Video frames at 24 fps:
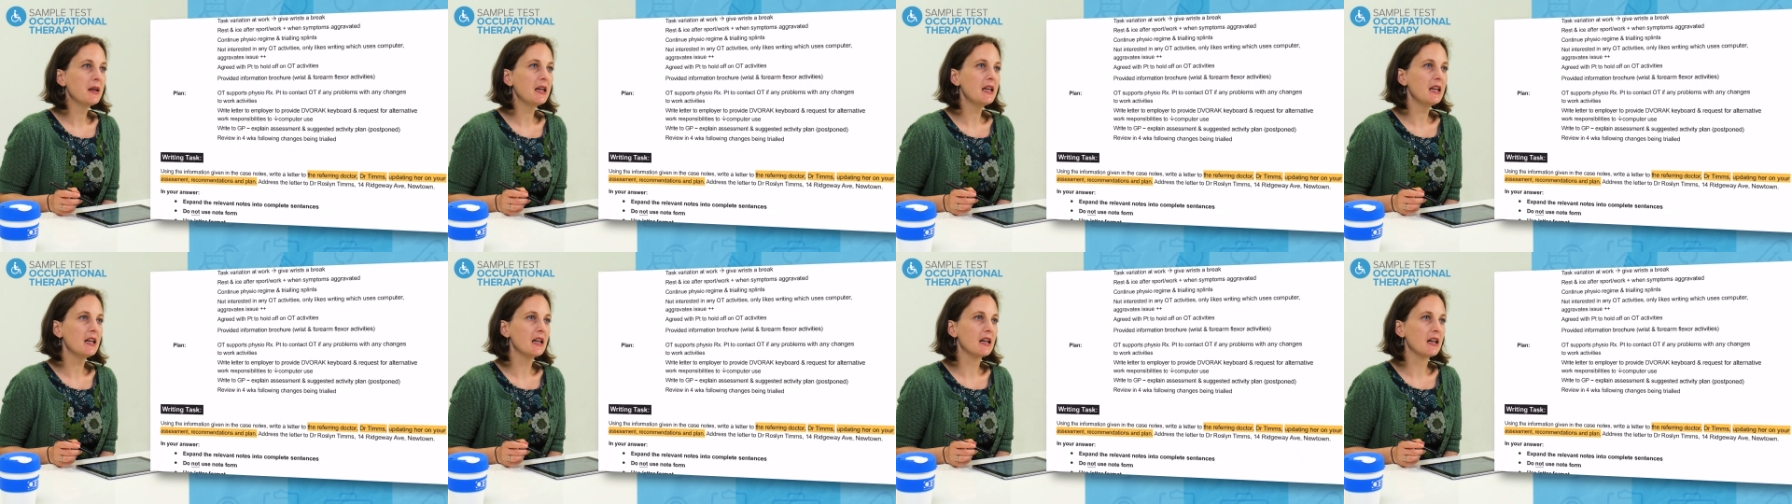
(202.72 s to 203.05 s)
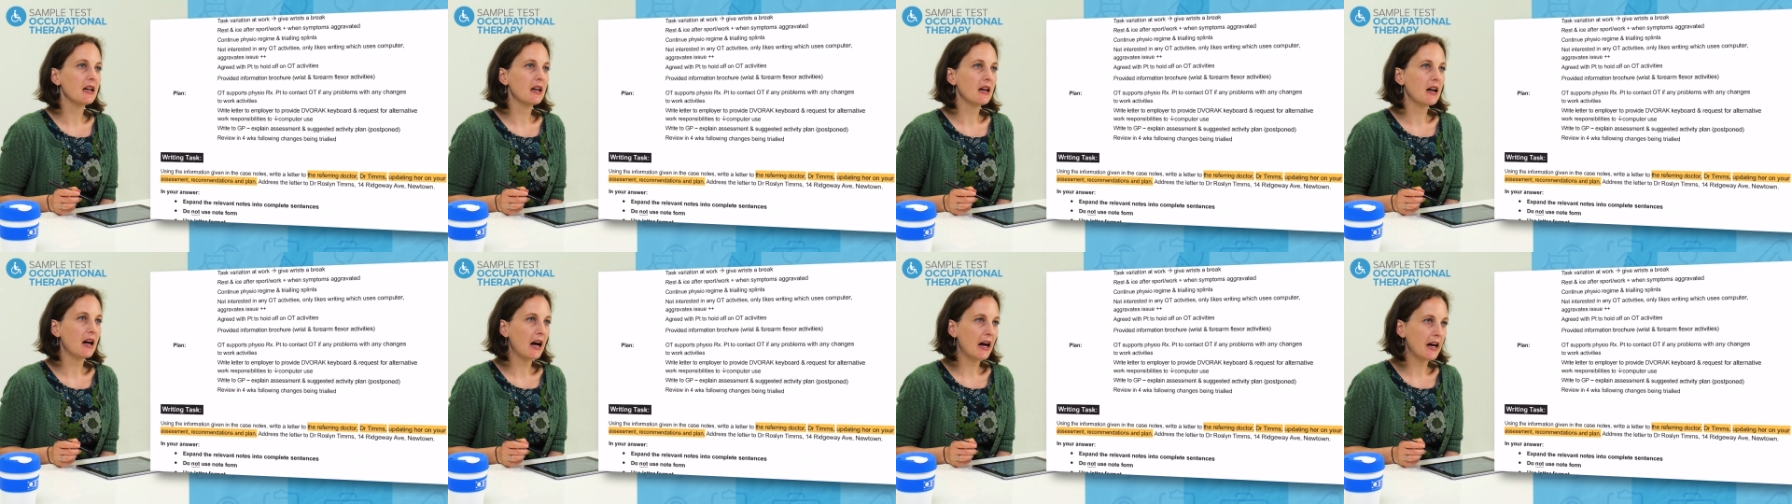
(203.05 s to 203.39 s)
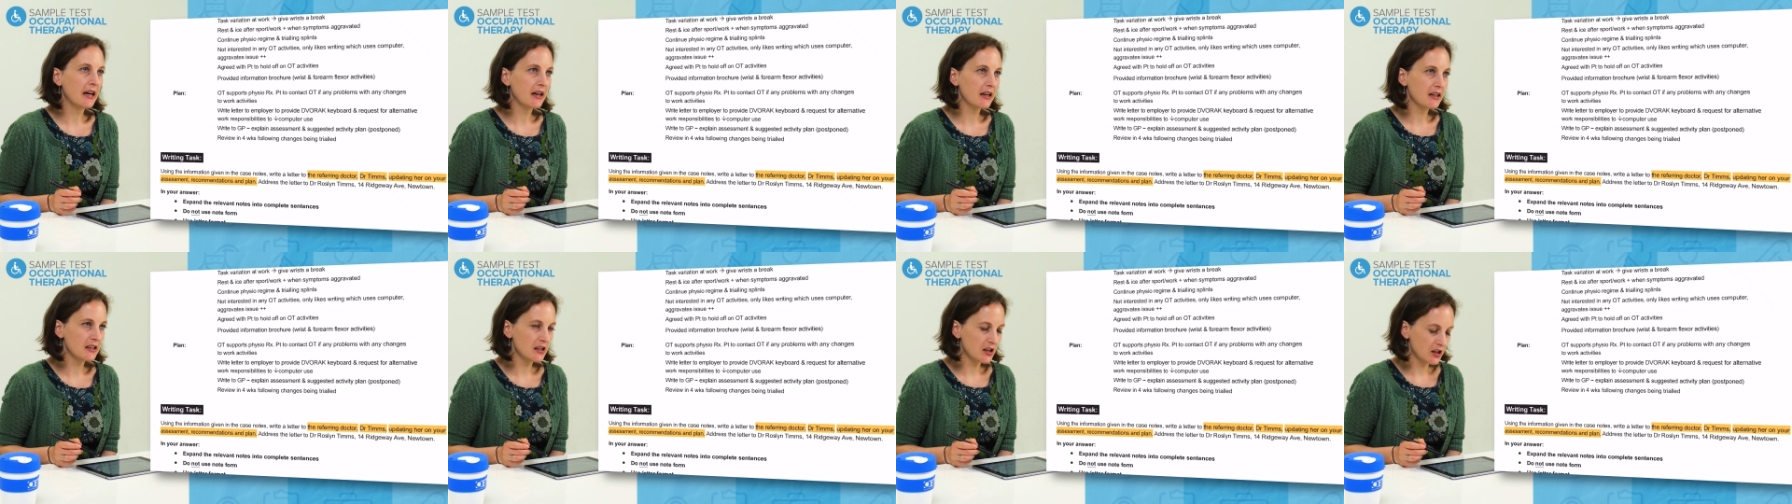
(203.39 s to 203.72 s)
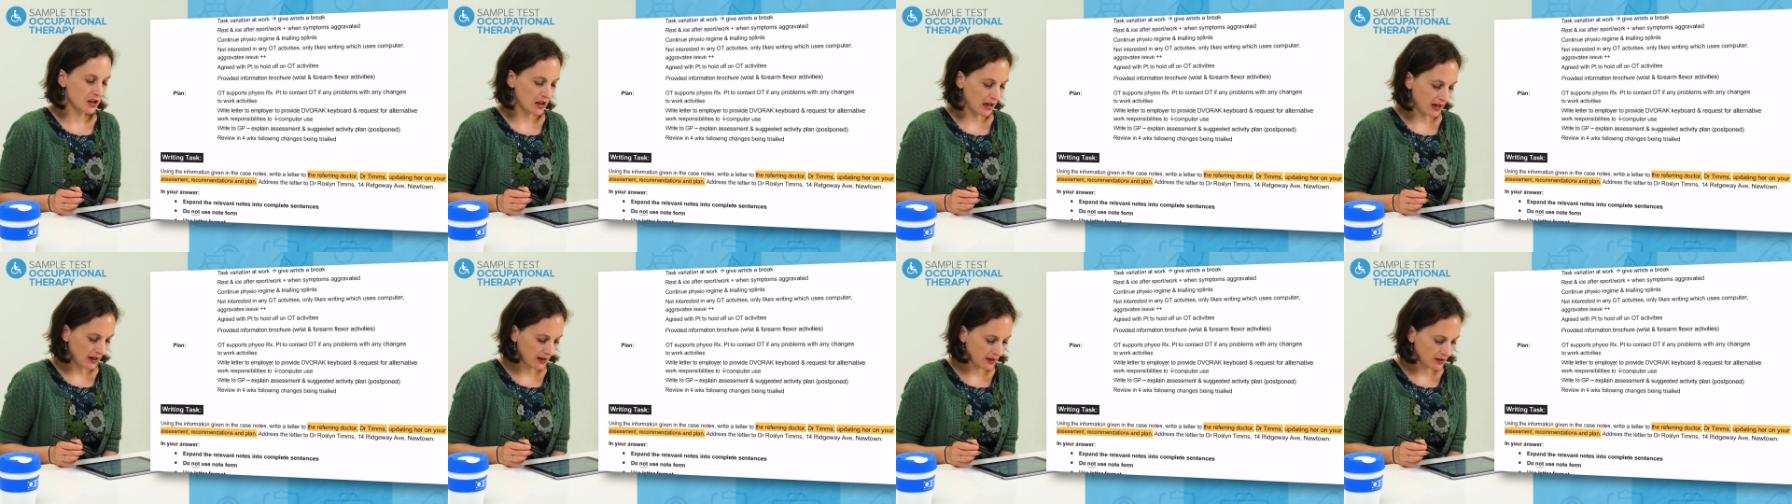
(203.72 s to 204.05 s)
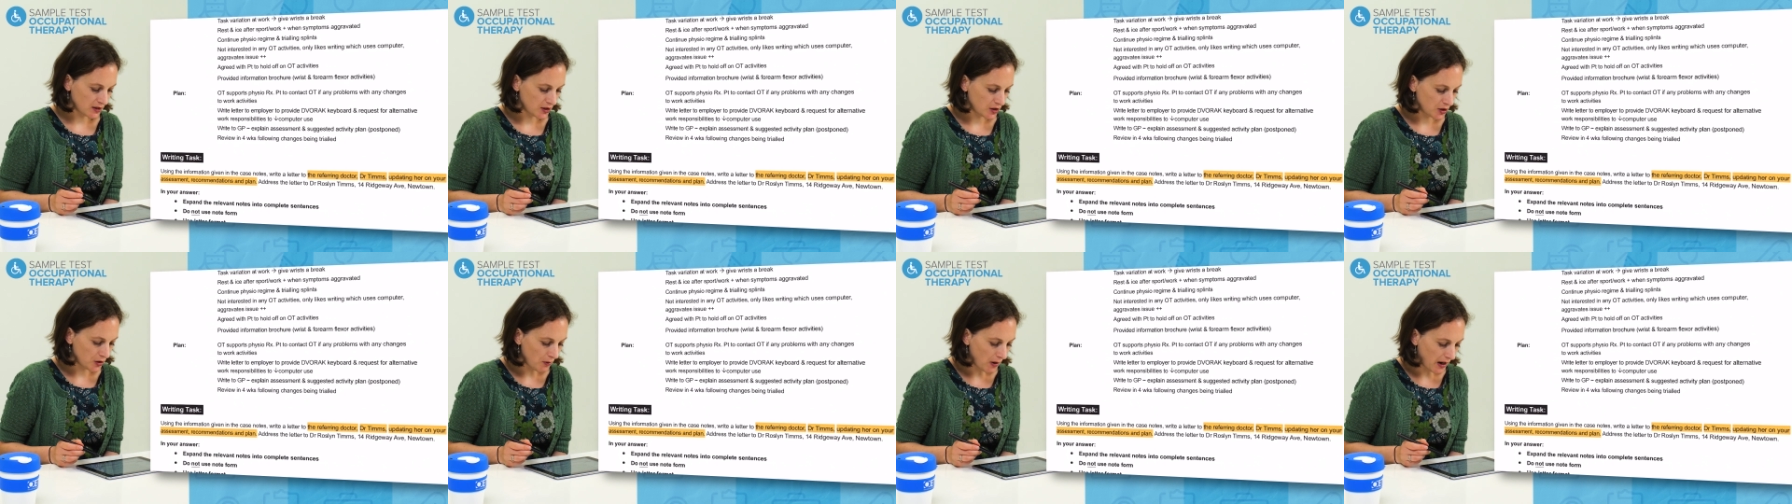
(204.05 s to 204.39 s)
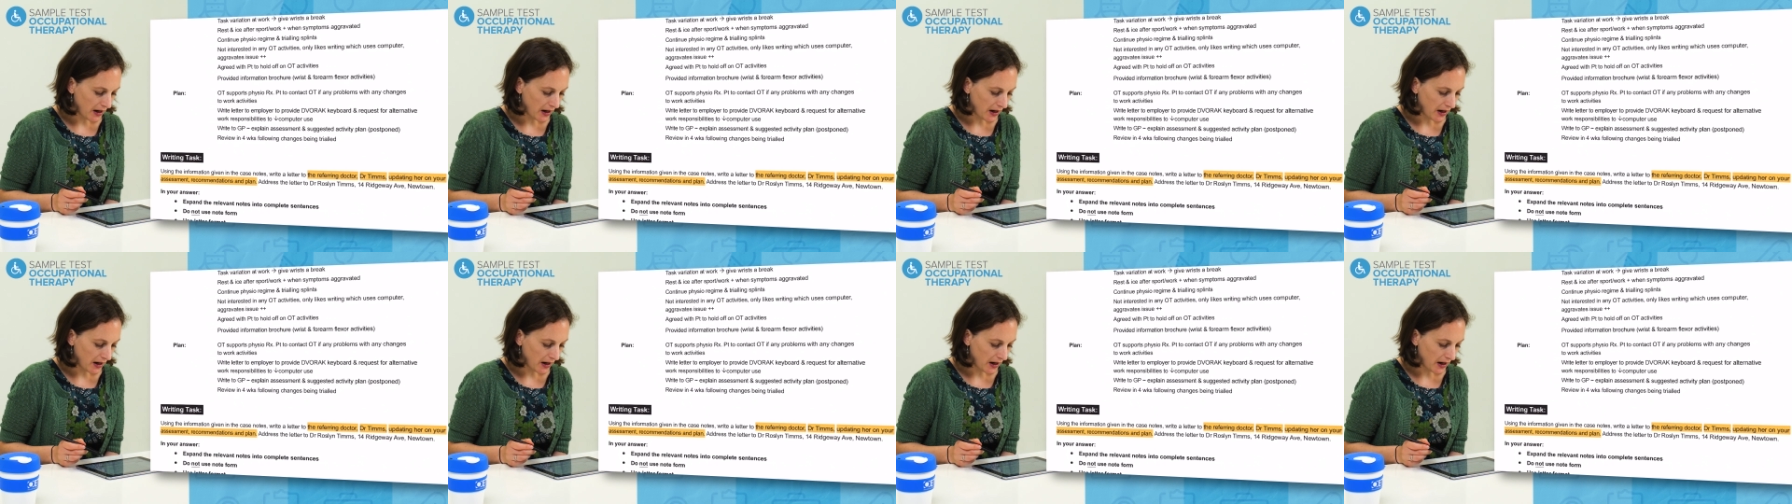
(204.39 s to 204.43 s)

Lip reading: here, I can check 2